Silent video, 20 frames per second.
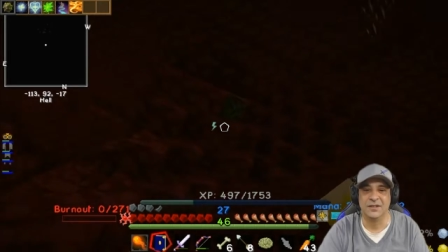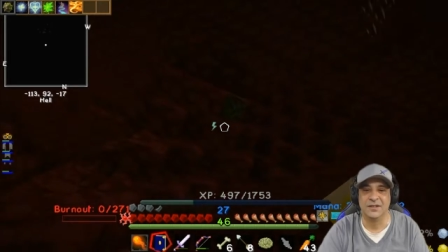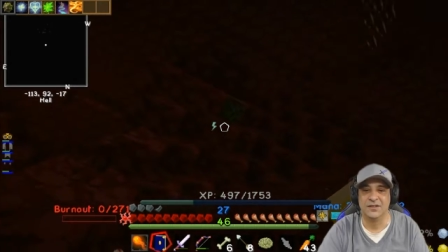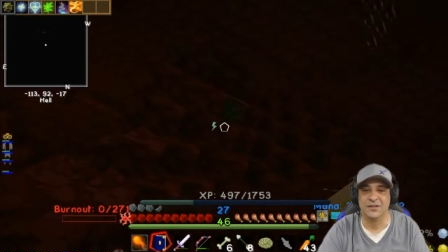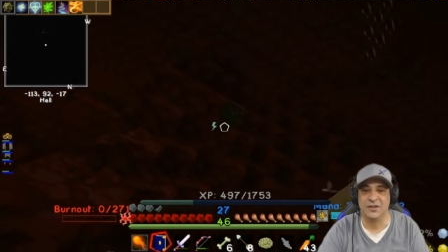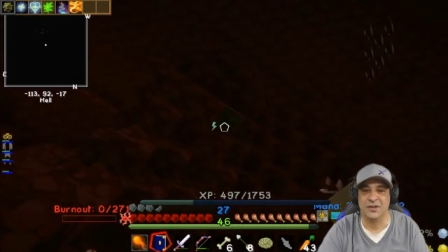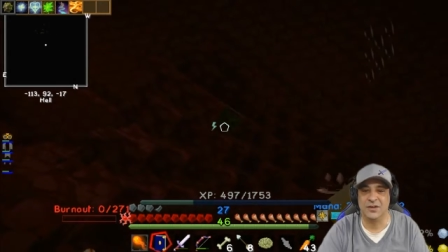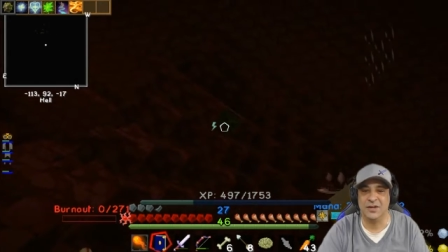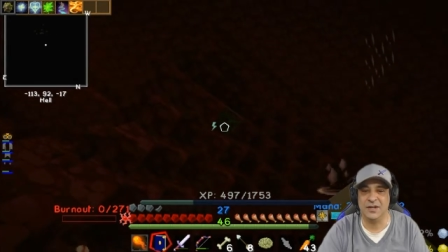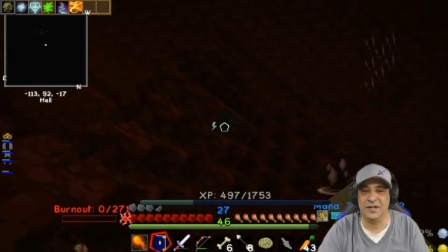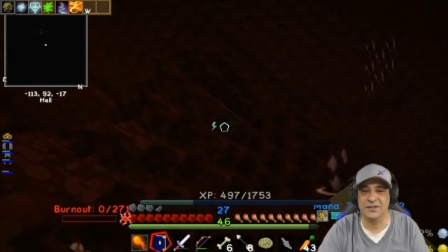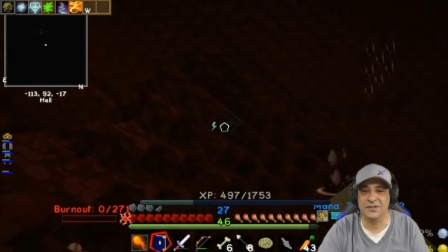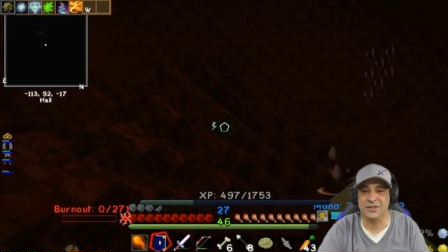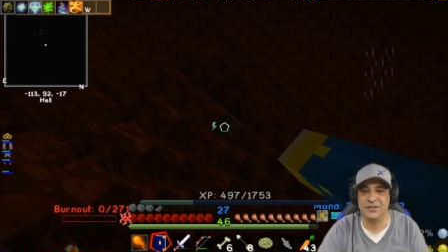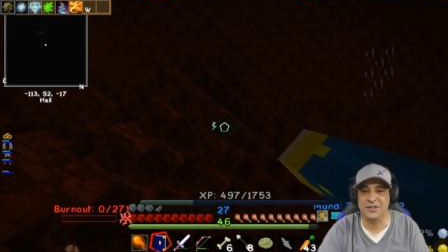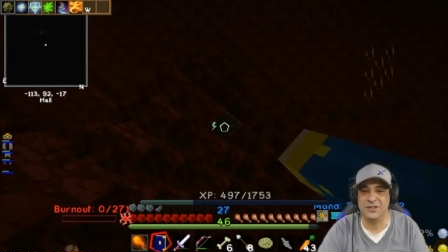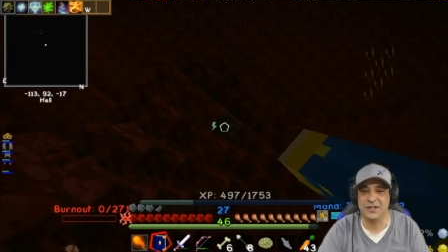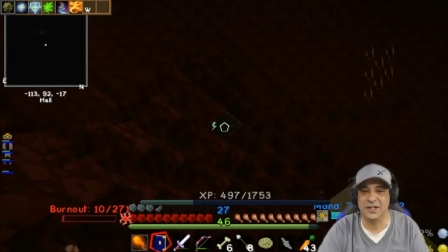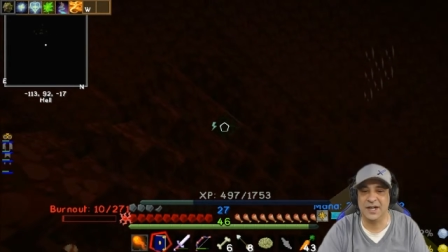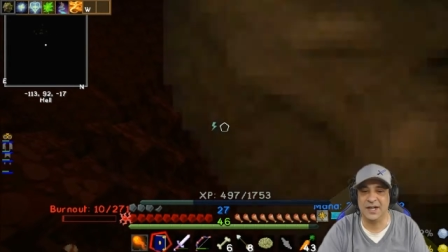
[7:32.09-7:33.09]
So it's a
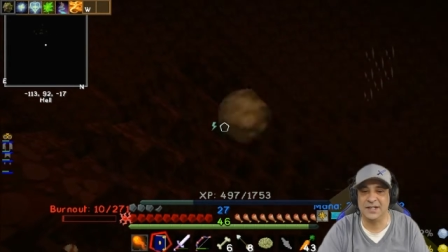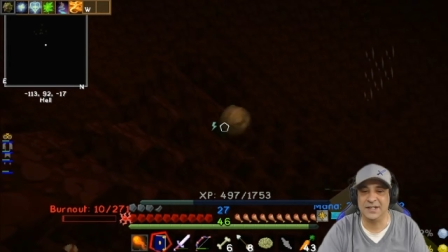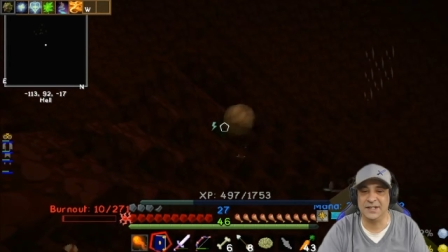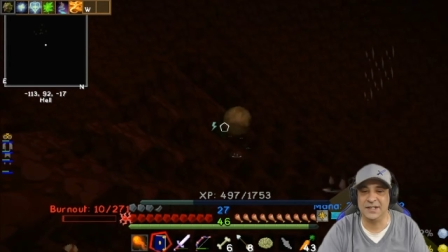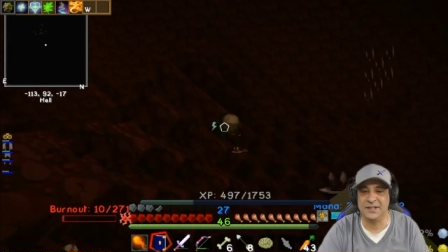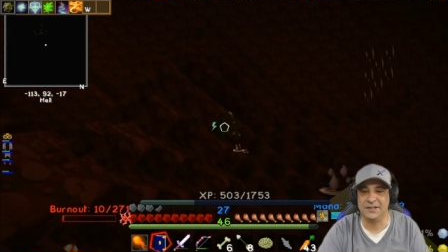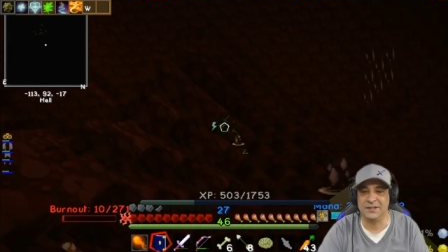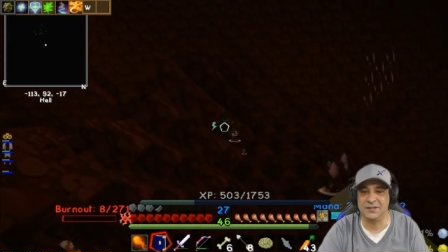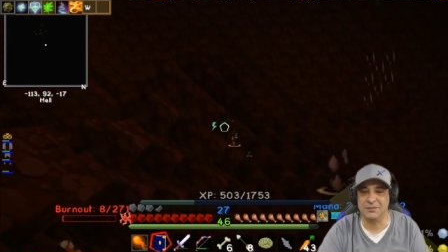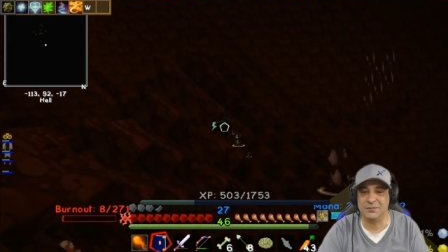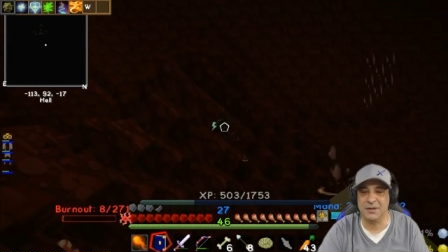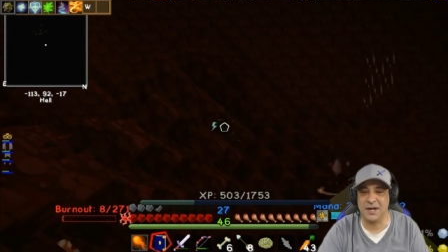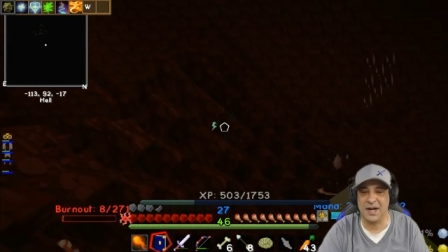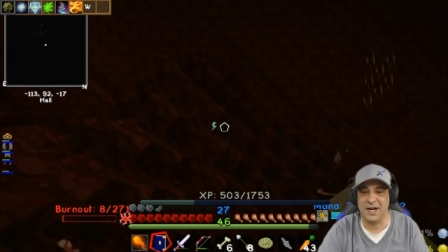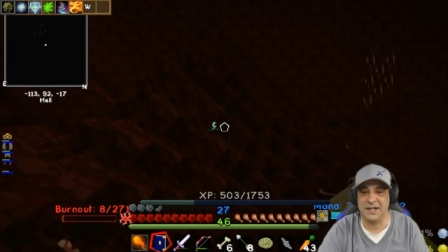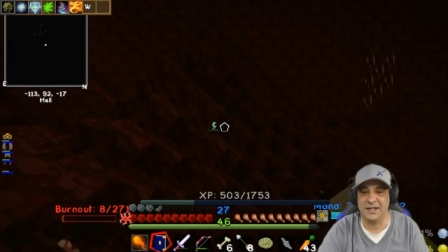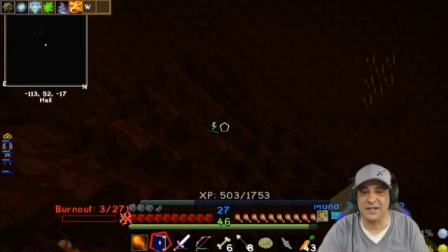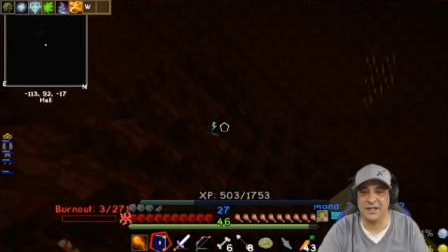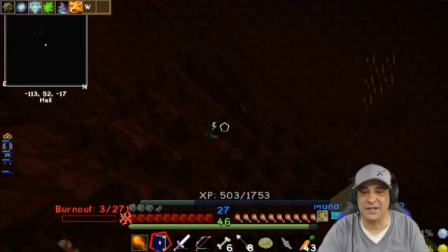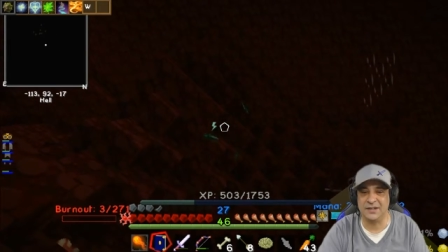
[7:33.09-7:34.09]
good idea to
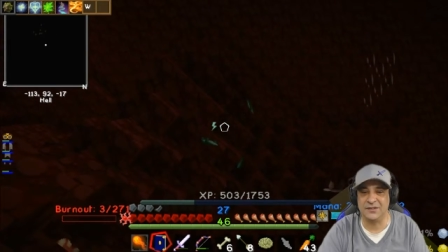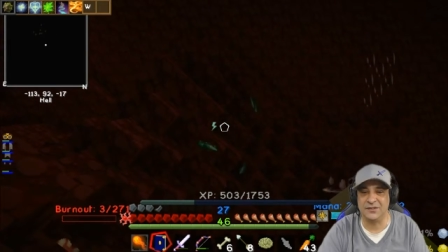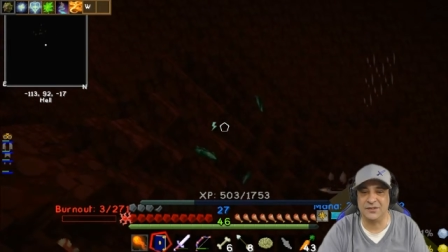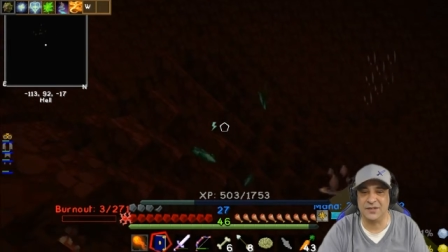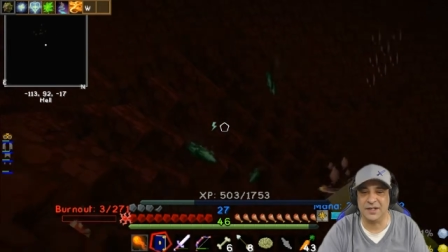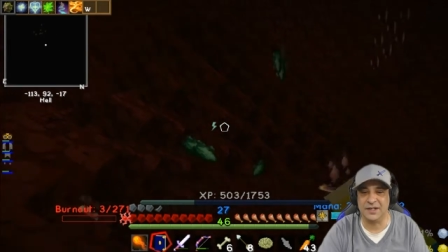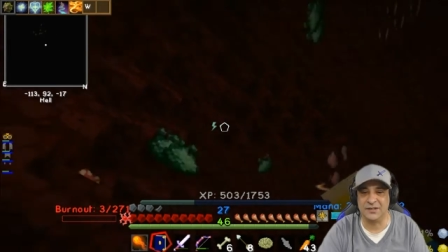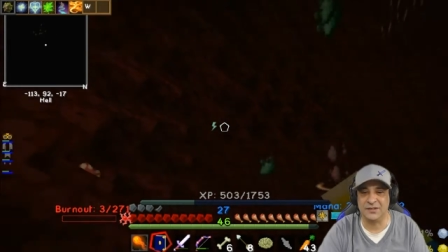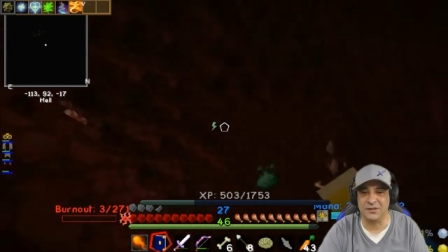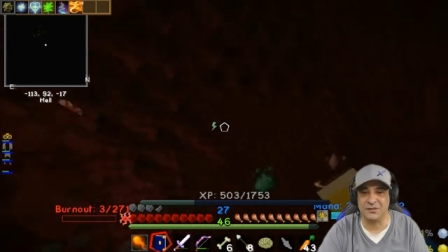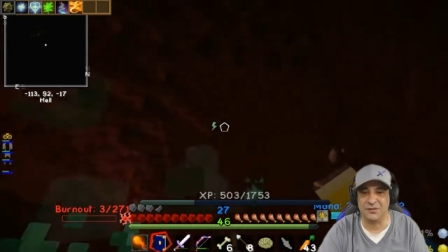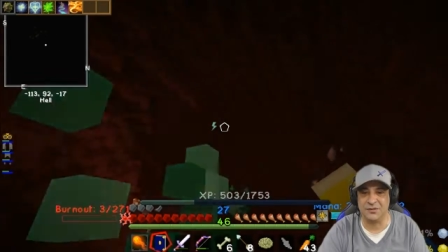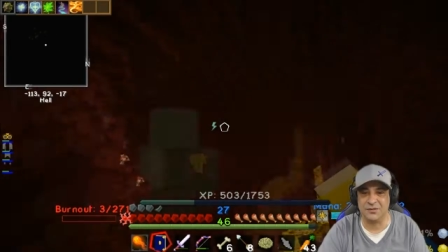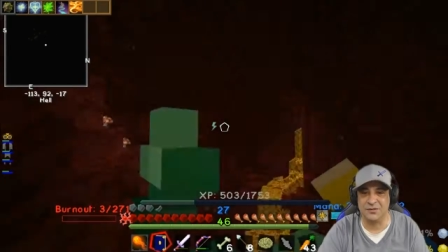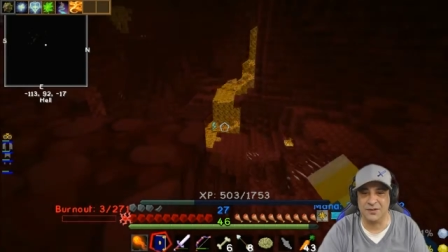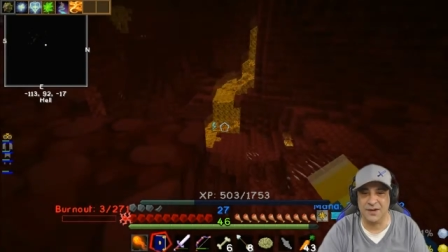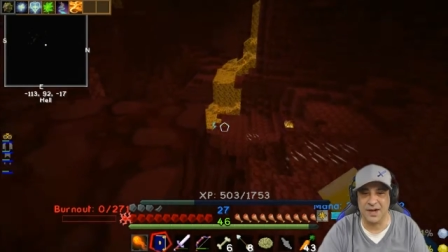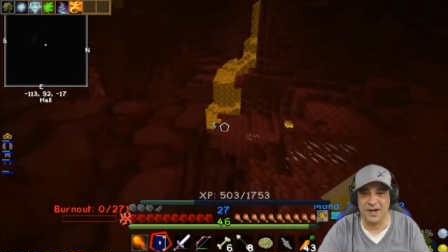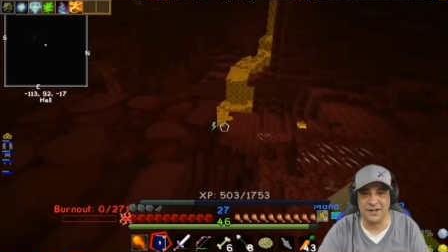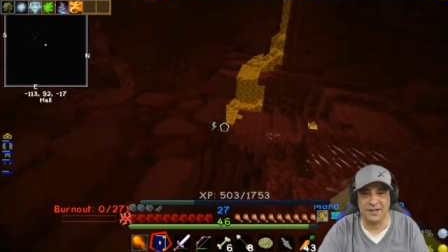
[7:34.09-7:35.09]
mine these things if you
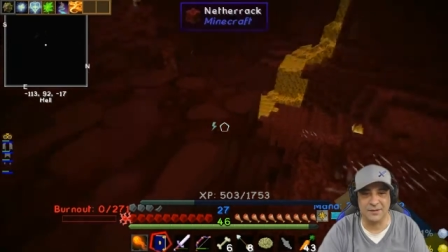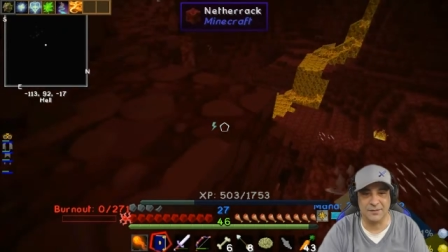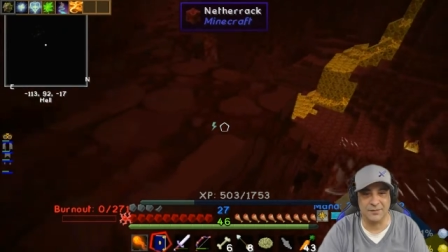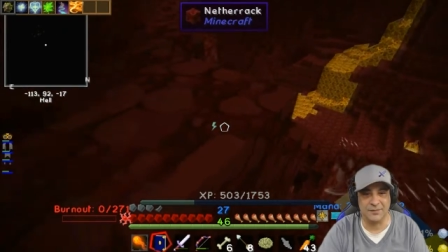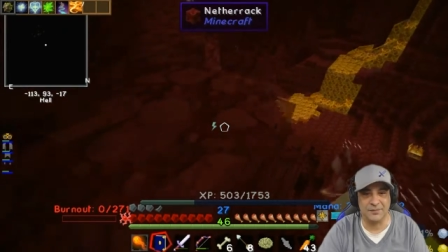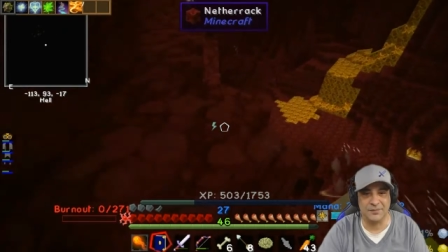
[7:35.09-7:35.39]
find them.